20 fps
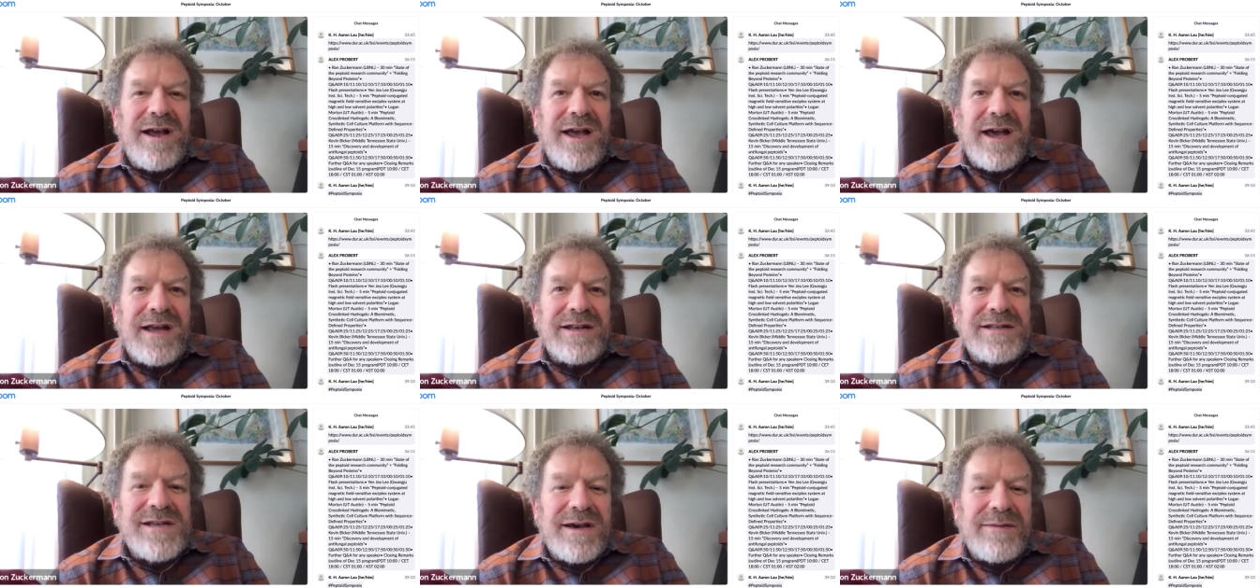
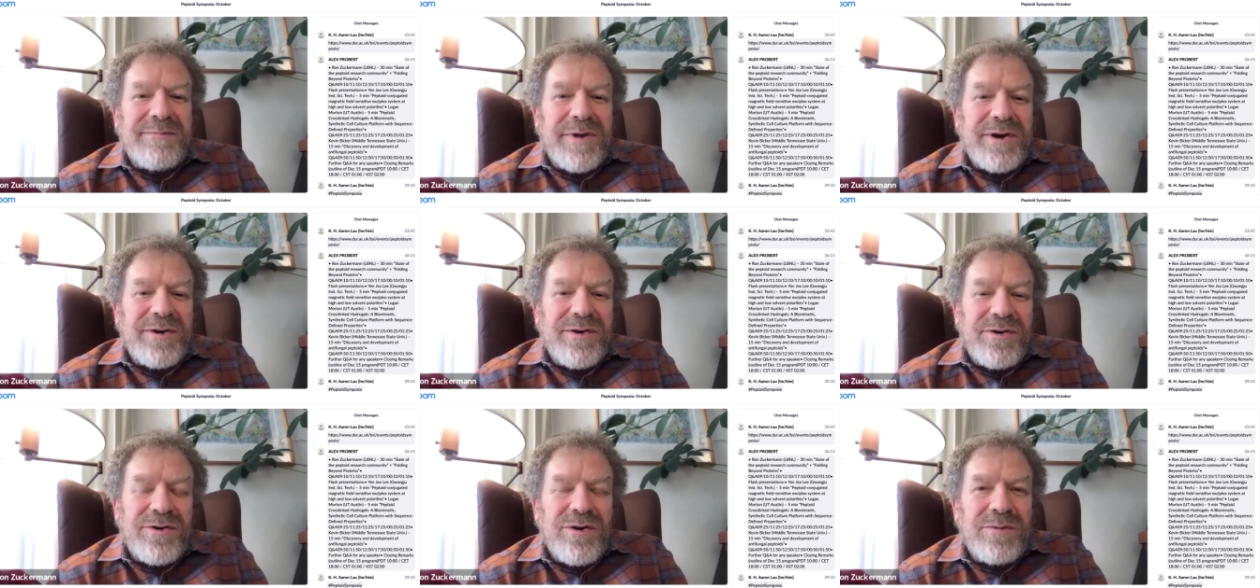
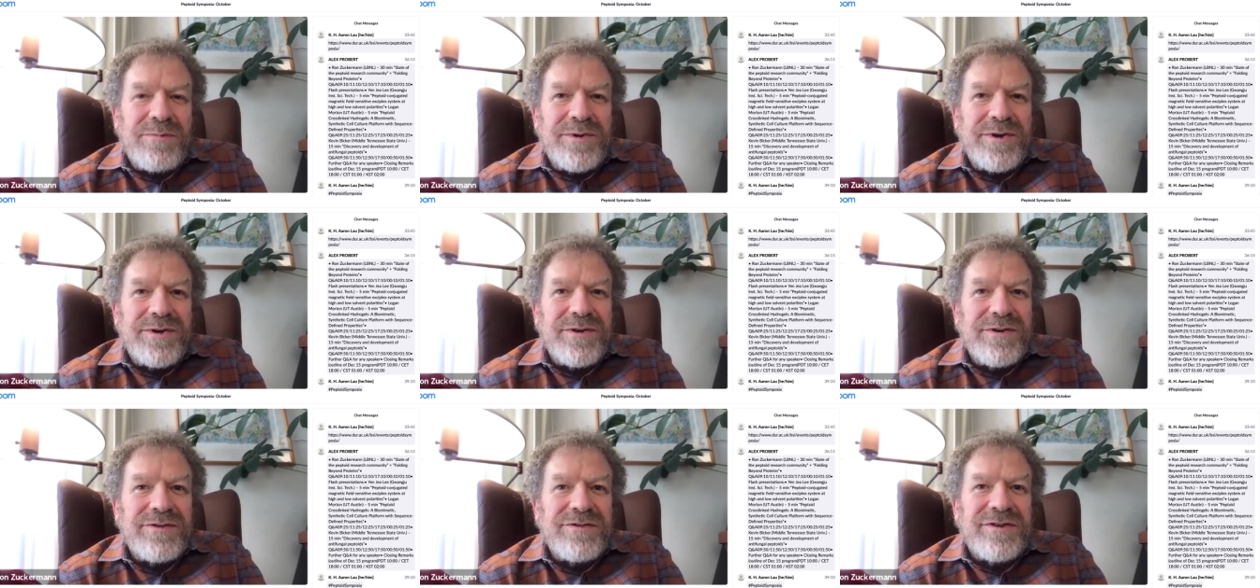
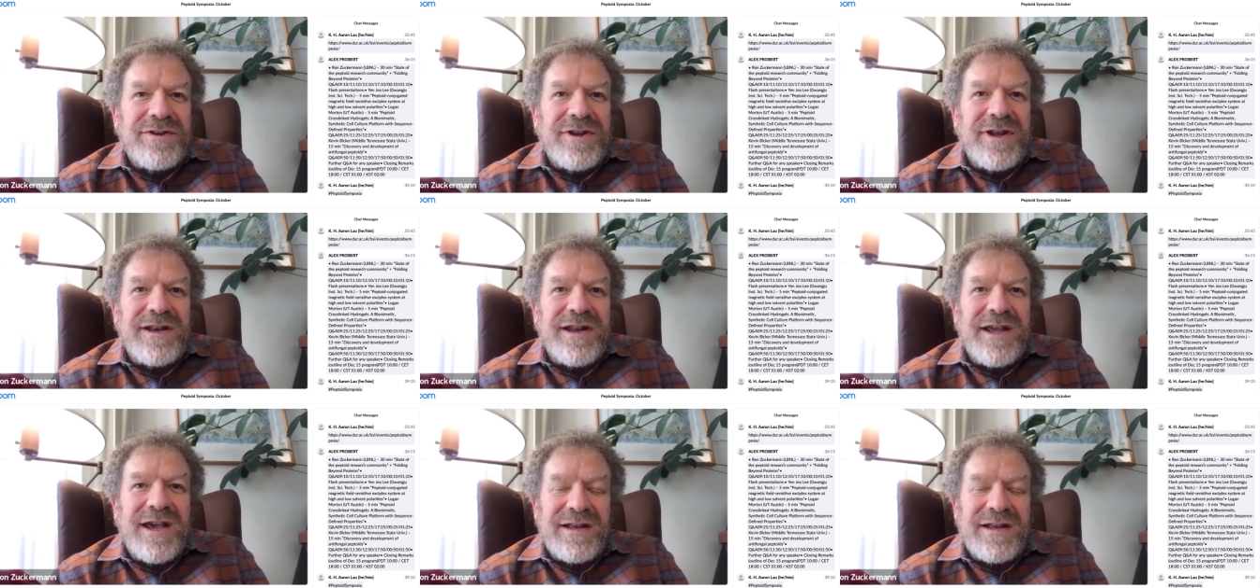antimicrobials
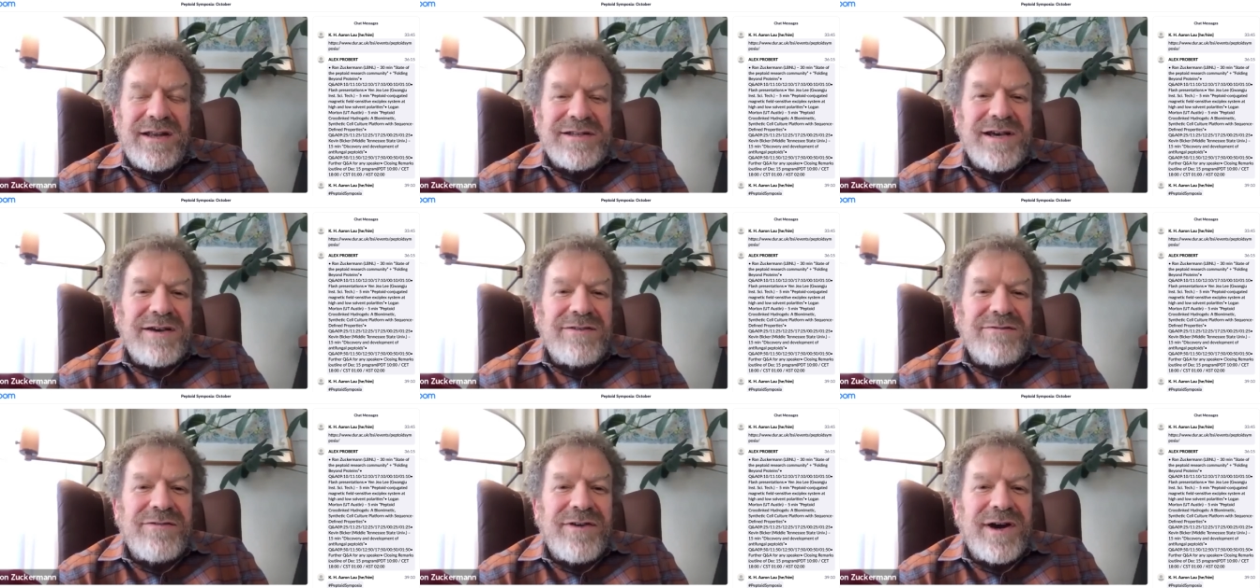and
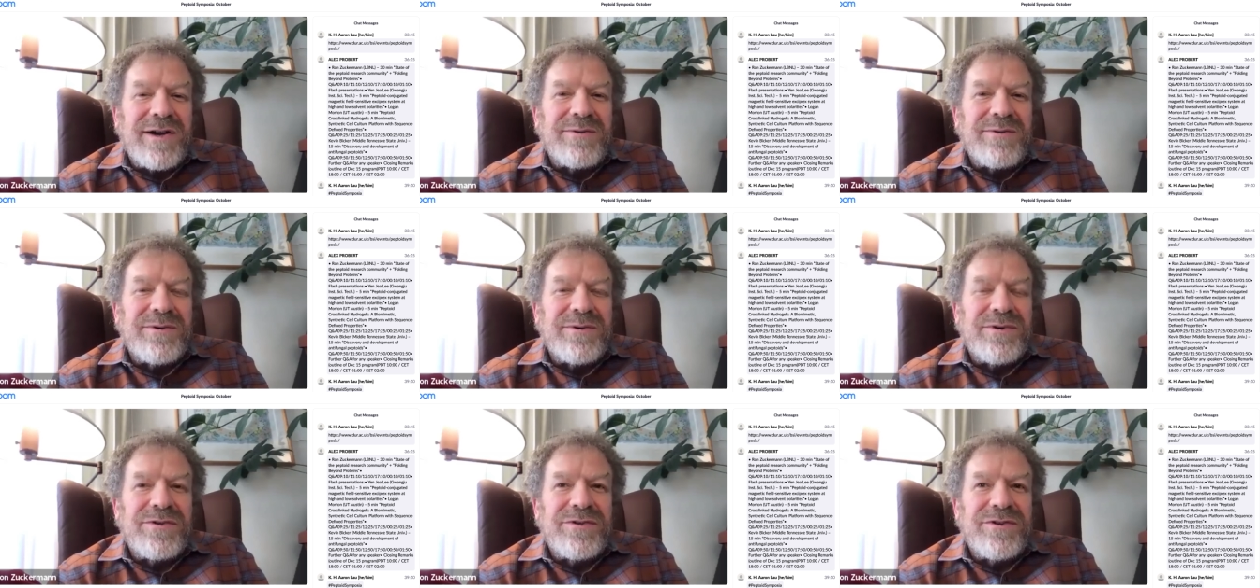
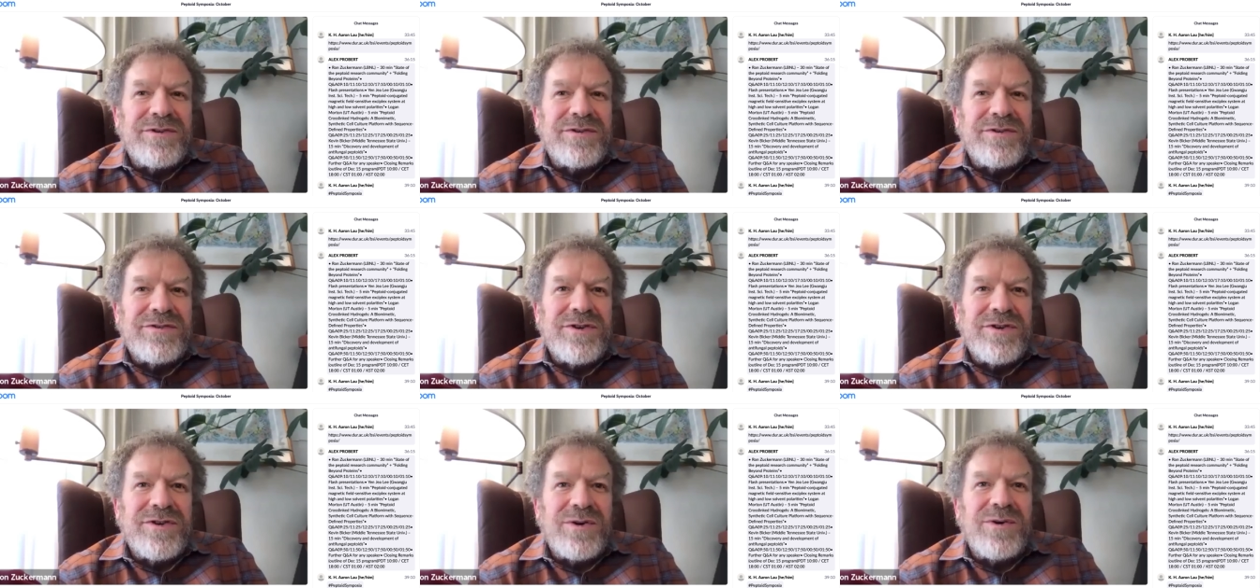antivirals.
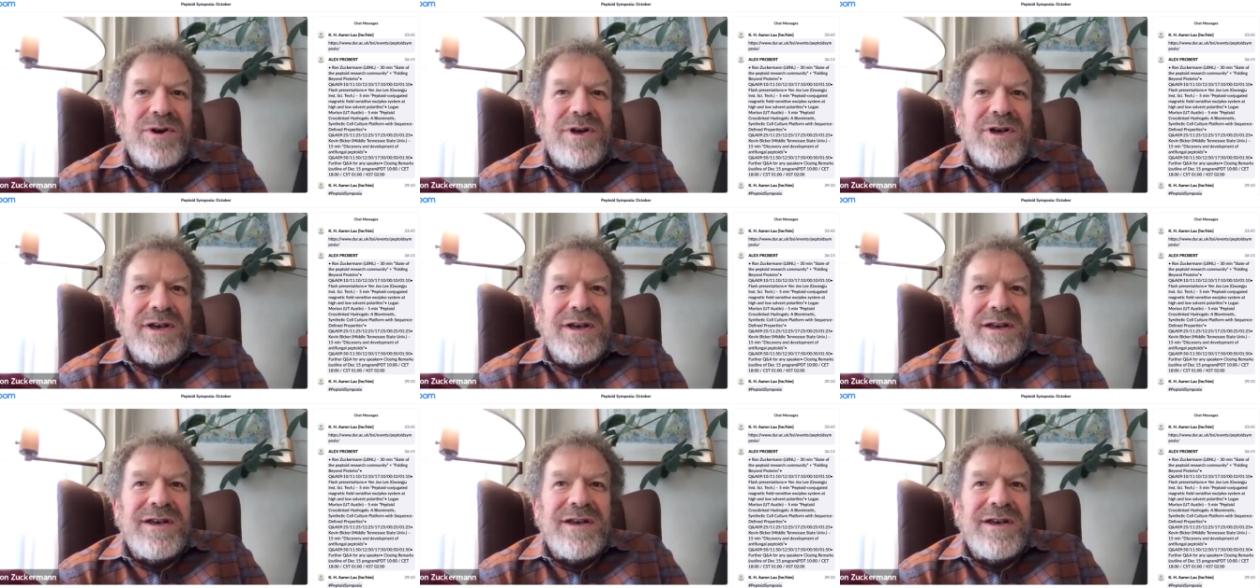So,